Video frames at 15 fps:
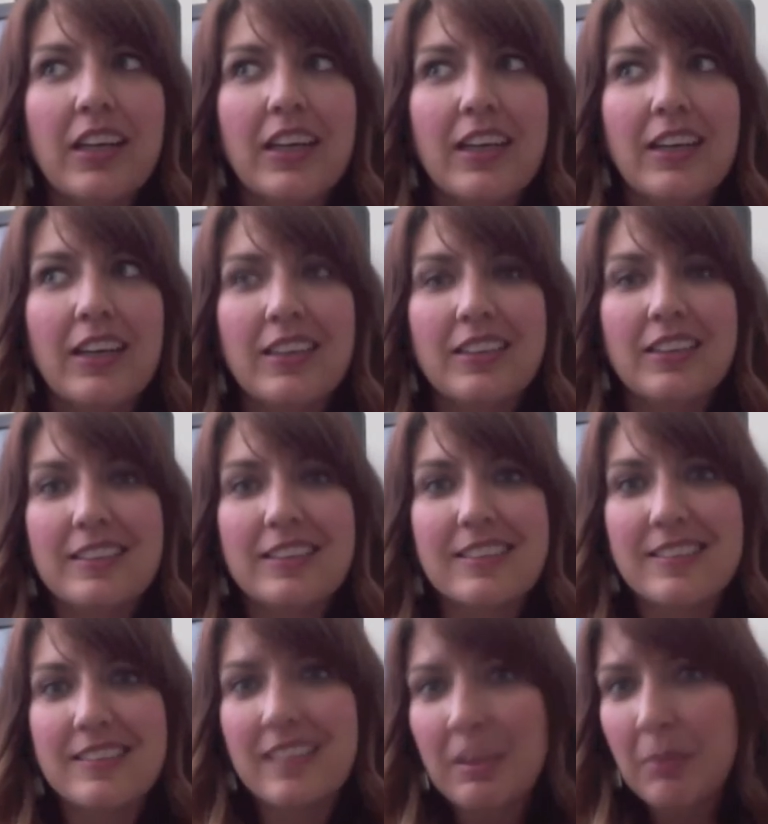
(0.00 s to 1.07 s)
it
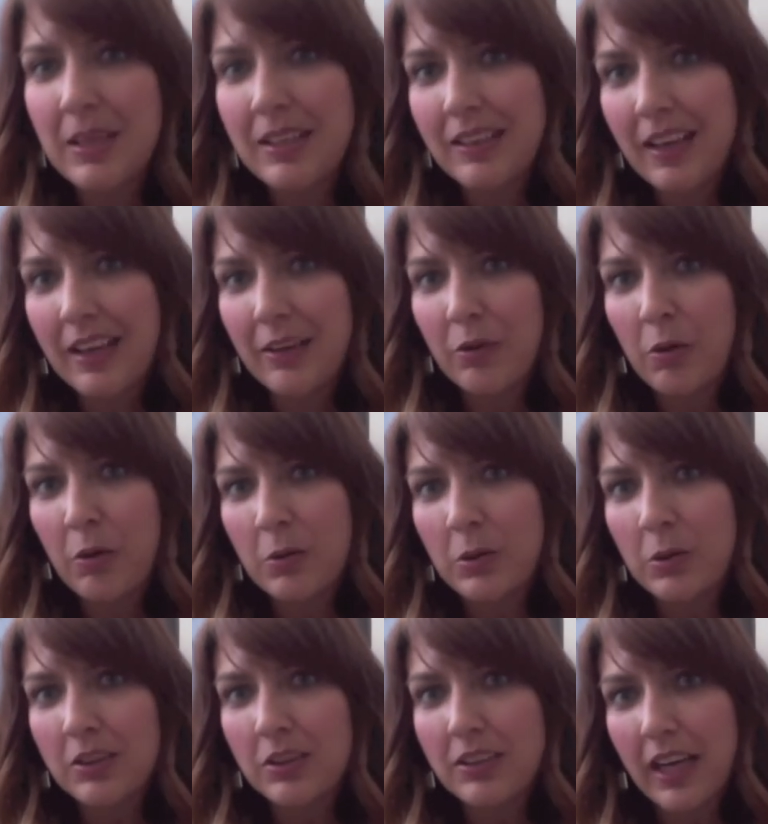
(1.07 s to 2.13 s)
seeming like
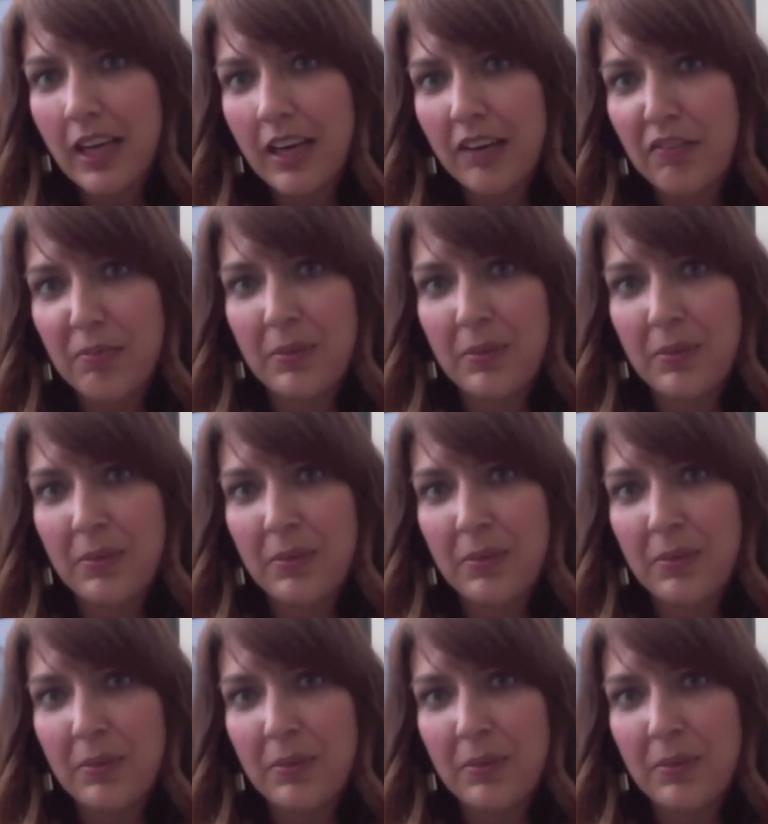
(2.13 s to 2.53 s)
normal life,